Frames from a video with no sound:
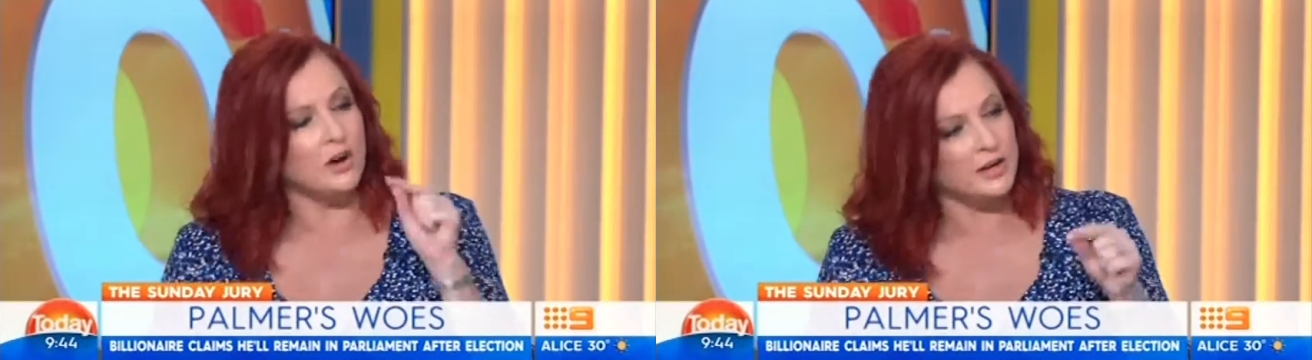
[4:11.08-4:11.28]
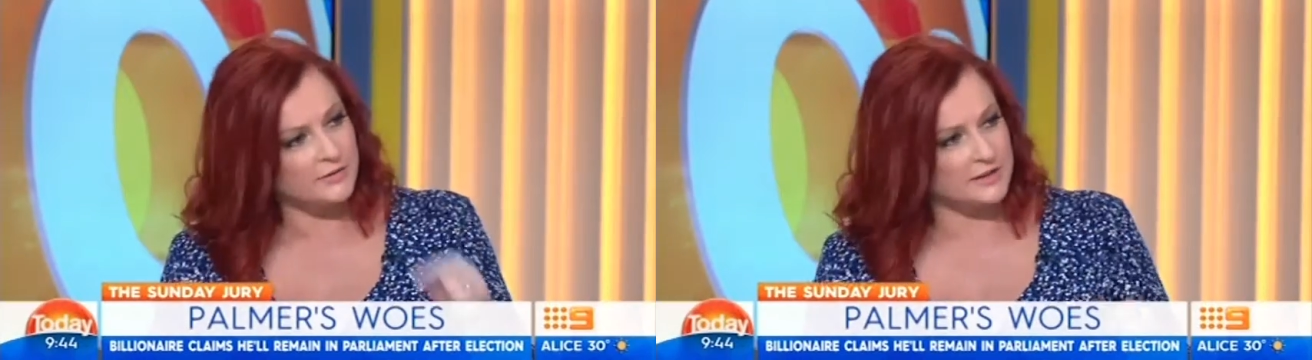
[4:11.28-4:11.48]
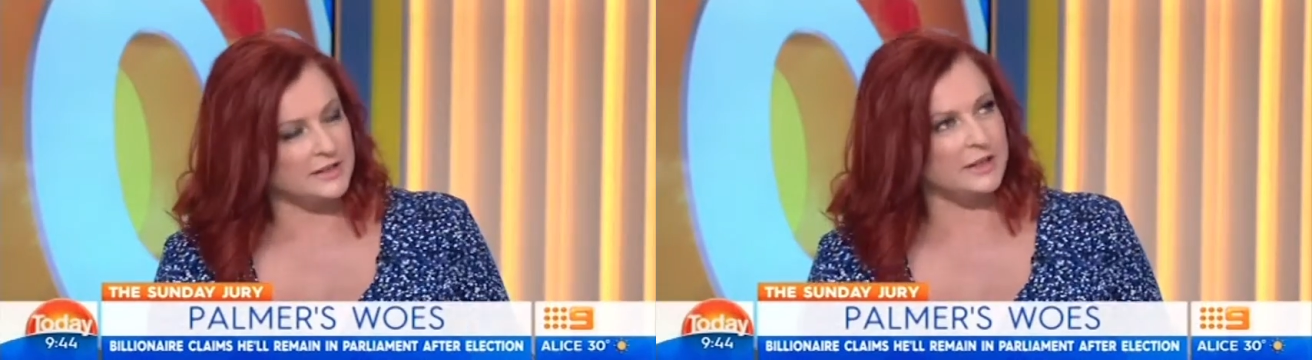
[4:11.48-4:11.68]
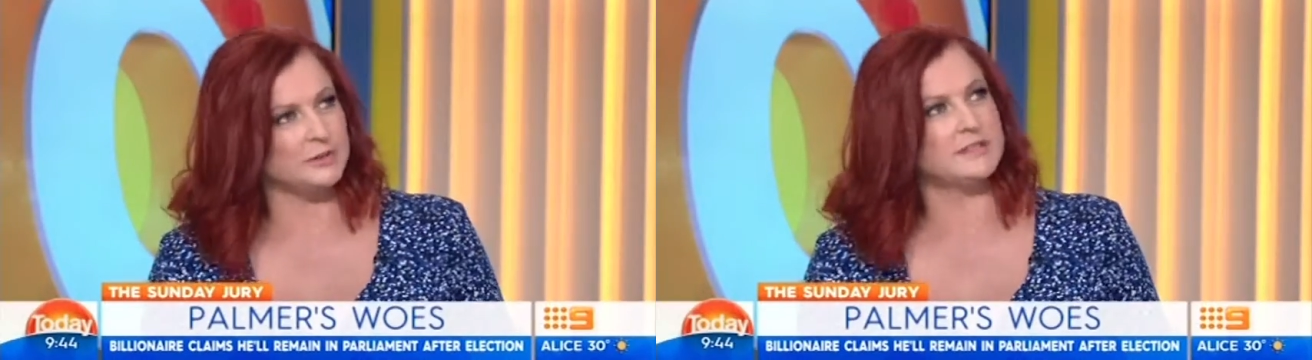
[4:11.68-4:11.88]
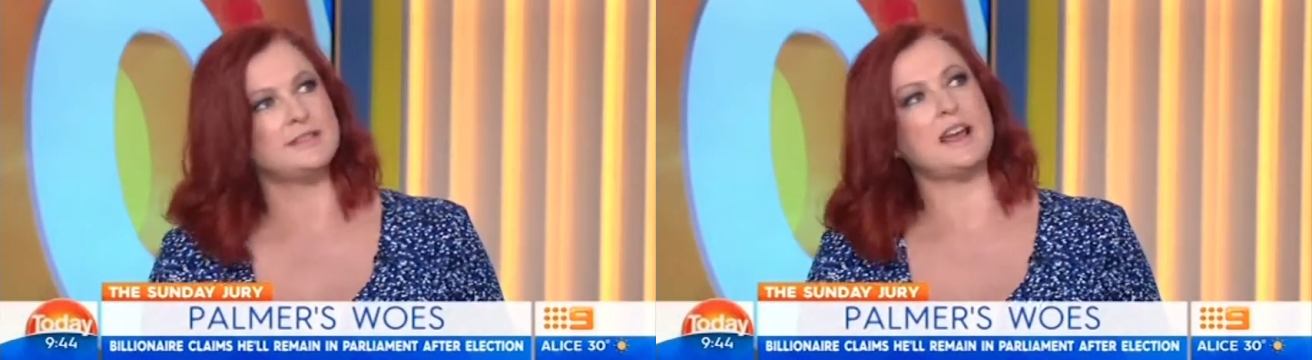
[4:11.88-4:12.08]
only reason he
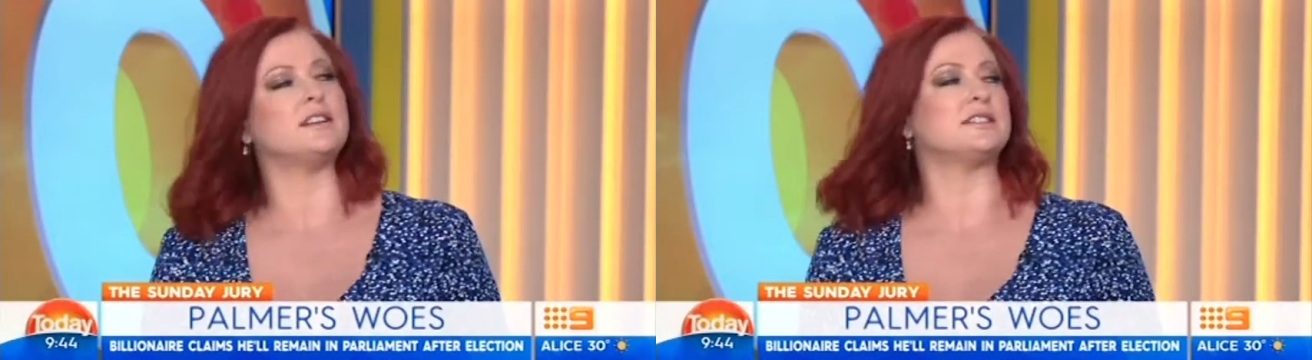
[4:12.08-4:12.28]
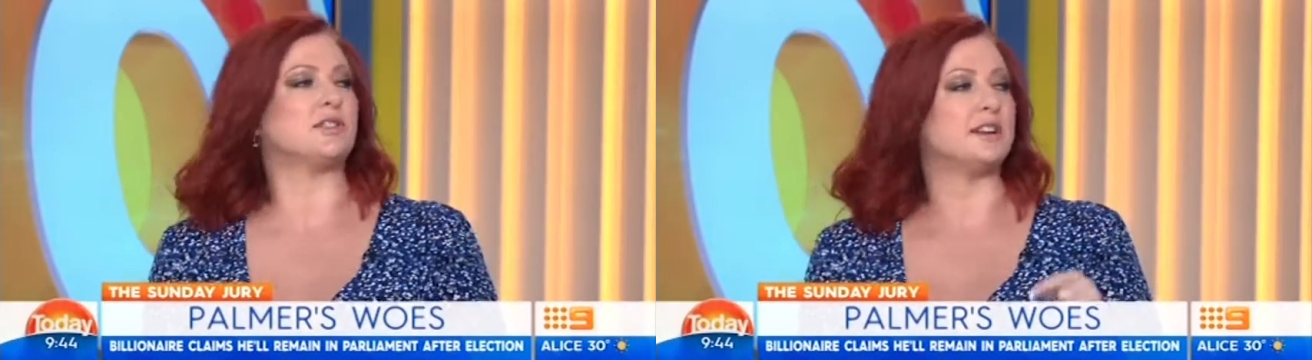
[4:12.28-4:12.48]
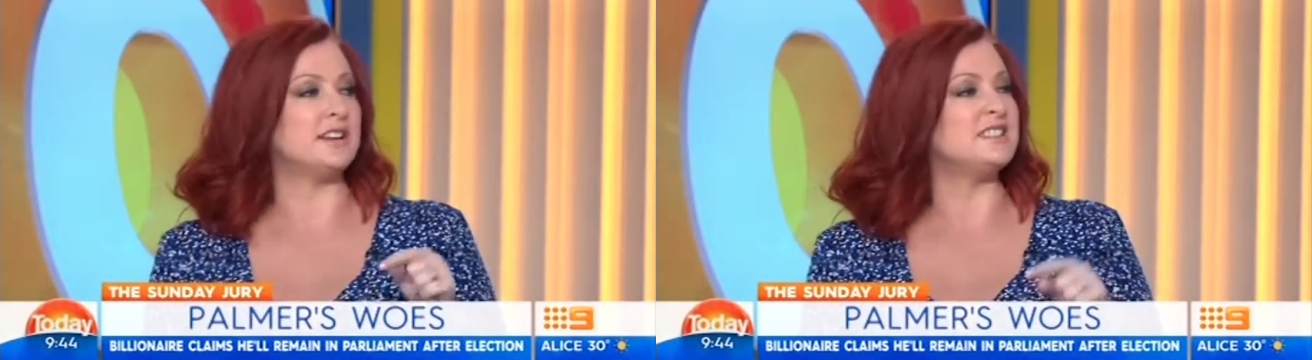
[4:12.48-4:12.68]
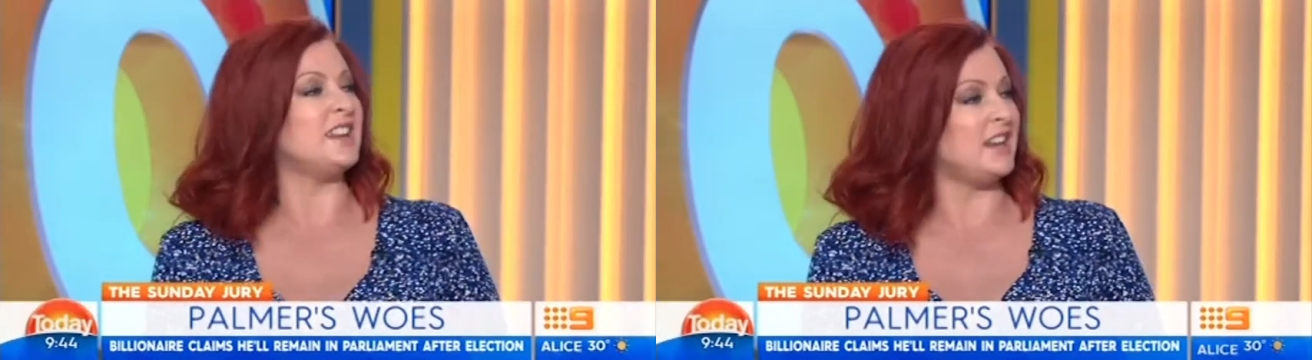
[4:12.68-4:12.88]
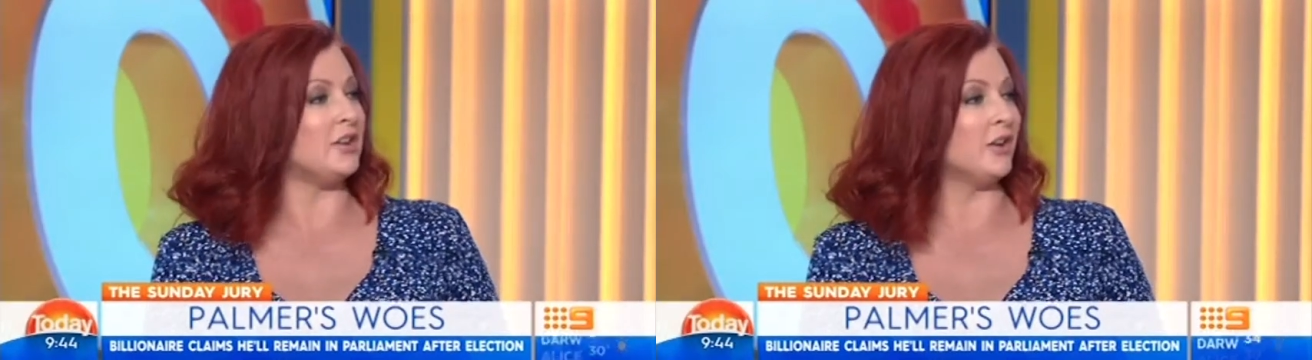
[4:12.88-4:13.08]
will stay in Australia is
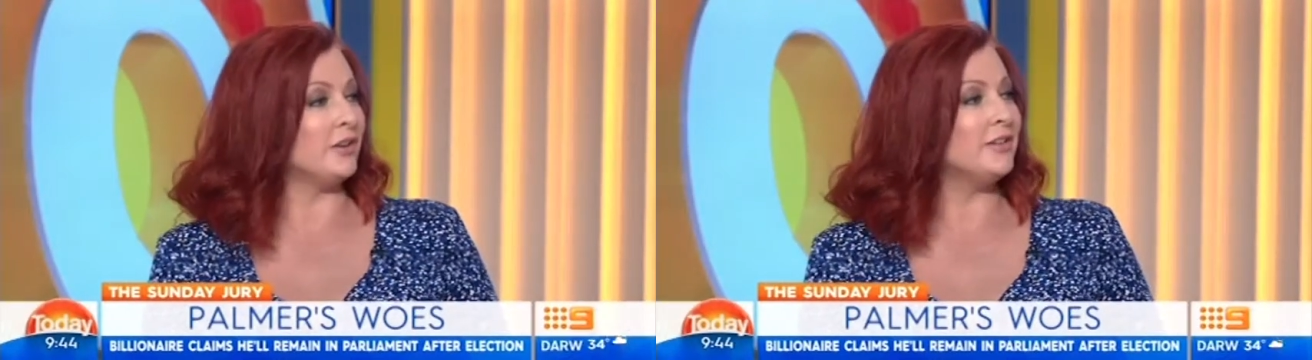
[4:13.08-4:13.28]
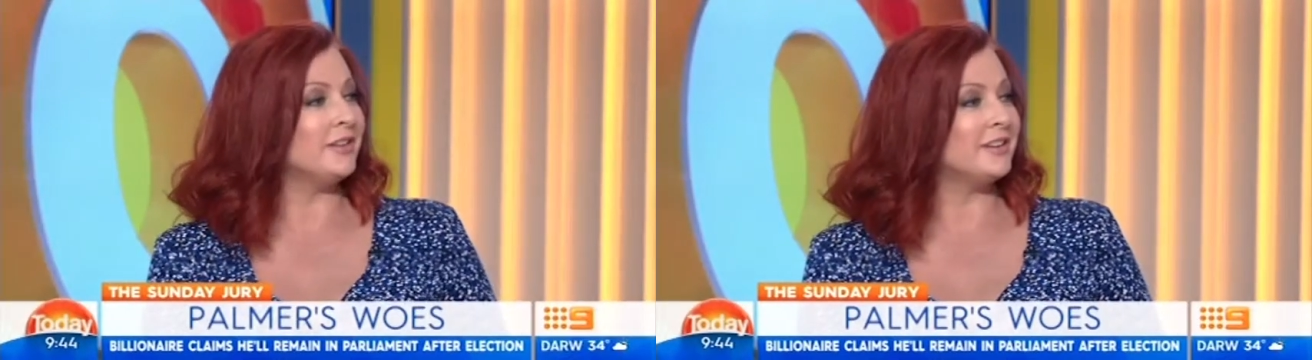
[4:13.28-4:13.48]
ego,